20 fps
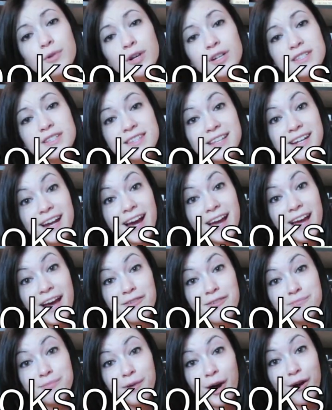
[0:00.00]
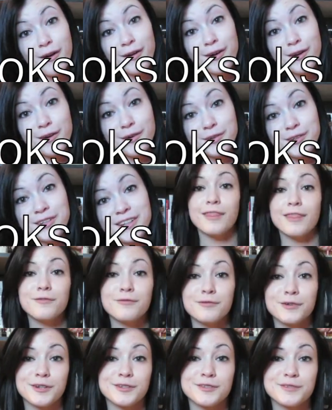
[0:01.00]
Books that I have borrowed. The
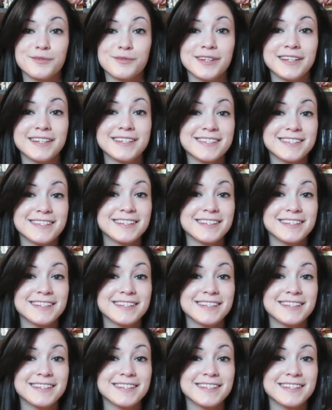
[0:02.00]
first one is